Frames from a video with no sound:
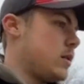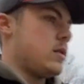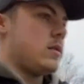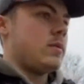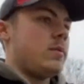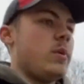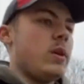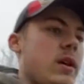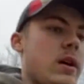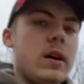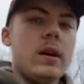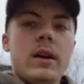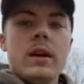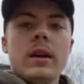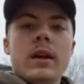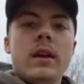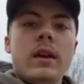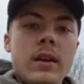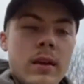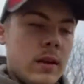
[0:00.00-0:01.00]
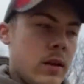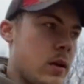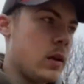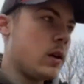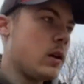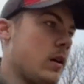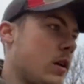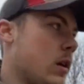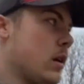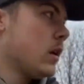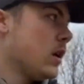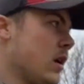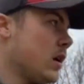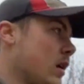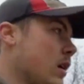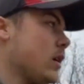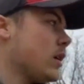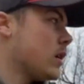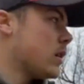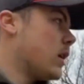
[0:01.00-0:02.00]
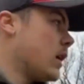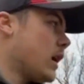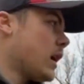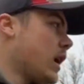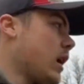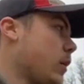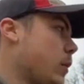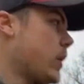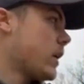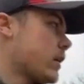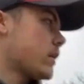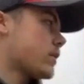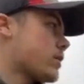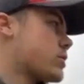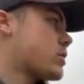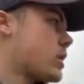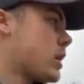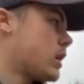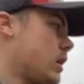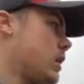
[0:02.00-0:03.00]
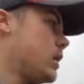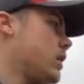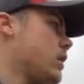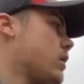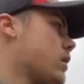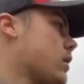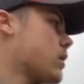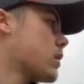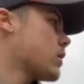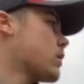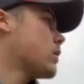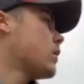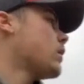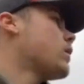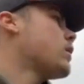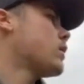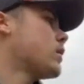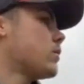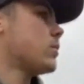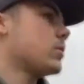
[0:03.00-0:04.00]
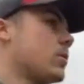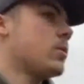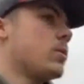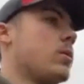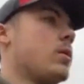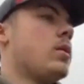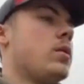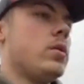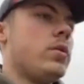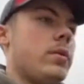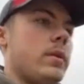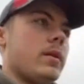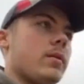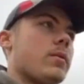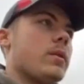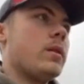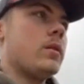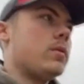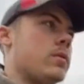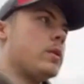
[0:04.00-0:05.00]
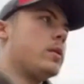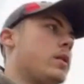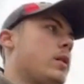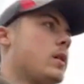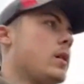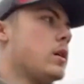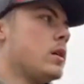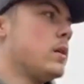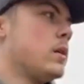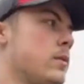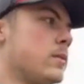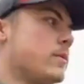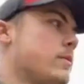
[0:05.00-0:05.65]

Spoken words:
behind the hay baler shed here, and we'll go all the way around.